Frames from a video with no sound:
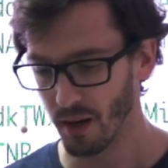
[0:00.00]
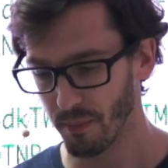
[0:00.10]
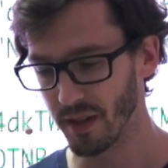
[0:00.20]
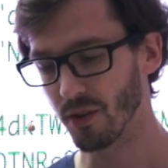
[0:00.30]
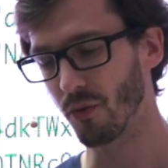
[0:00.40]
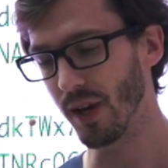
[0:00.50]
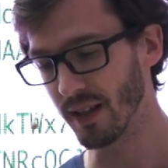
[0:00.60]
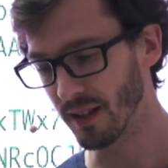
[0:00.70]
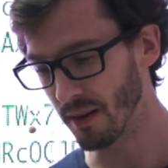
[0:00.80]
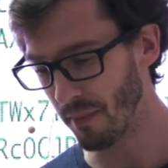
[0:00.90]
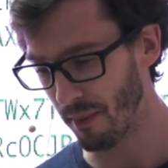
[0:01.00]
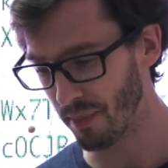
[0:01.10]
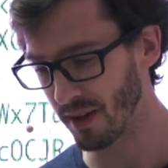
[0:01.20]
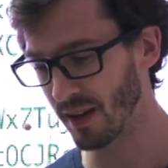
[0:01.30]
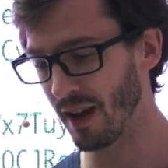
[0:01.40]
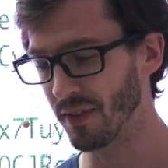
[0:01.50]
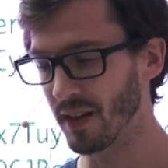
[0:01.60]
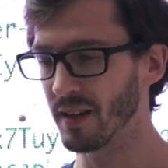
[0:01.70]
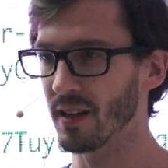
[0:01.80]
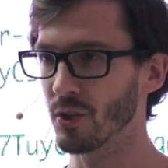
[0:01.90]
but it created the mapping, and
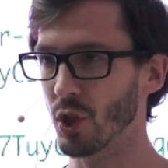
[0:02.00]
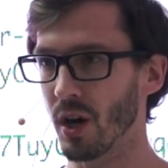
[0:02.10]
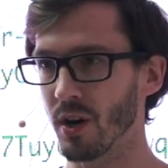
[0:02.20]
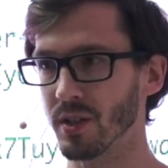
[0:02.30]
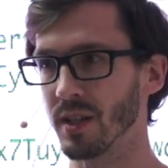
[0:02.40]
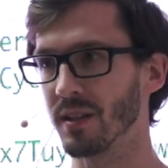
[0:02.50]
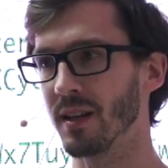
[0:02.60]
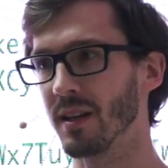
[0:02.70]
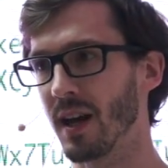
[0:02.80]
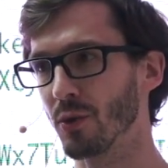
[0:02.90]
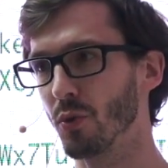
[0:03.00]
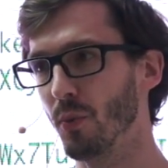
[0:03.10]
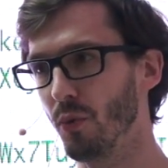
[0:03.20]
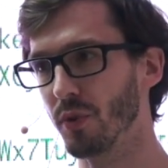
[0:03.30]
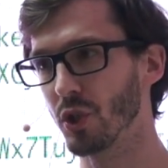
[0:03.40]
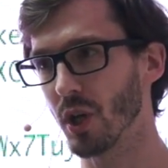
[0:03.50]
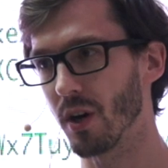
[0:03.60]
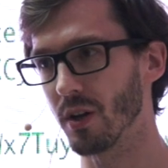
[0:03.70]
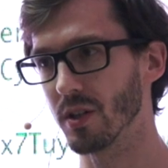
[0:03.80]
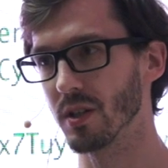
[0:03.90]
then it had shards, and then it had to move the
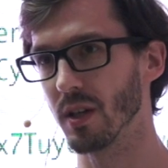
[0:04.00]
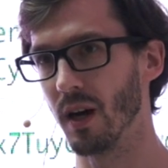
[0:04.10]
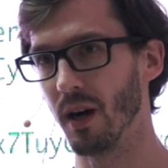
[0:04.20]
shards